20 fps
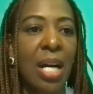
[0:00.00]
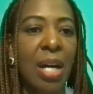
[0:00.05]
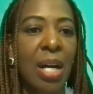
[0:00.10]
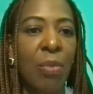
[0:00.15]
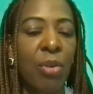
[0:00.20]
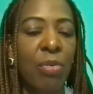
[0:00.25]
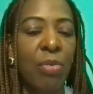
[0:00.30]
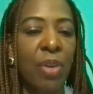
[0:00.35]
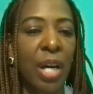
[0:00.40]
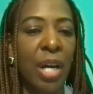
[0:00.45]

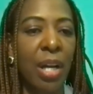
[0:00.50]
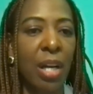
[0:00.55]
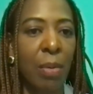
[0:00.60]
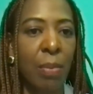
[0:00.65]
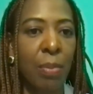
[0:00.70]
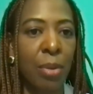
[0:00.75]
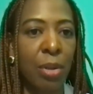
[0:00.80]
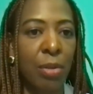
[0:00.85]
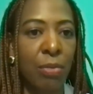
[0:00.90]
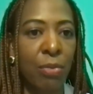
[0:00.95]
We've had a
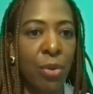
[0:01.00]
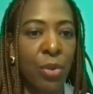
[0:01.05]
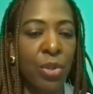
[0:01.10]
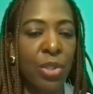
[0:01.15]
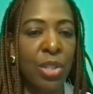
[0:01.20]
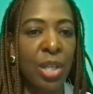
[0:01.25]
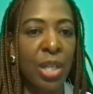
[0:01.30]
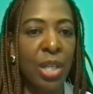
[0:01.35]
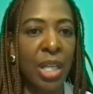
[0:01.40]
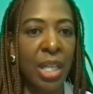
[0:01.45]
couple of votes
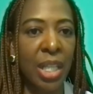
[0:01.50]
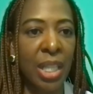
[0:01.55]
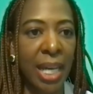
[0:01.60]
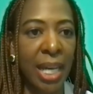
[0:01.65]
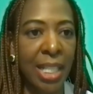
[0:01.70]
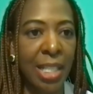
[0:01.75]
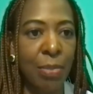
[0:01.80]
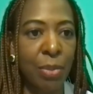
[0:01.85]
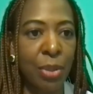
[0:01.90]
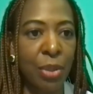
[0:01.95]
on it and
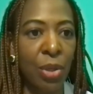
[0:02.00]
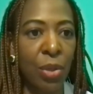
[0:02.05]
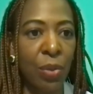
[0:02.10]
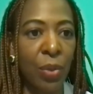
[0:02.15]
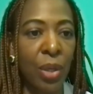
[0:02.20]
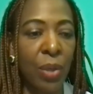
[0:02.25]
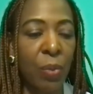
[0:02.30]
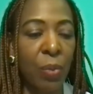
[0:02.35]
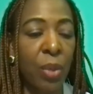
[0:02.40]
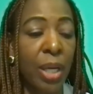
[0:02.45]
that's been
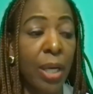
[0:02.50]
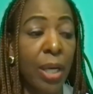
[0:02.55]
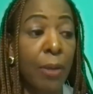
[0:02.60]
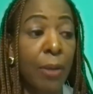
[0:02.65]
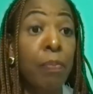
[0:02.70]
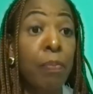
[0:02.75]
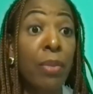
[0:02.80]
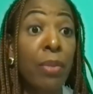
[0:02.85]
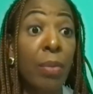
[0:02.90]
going well.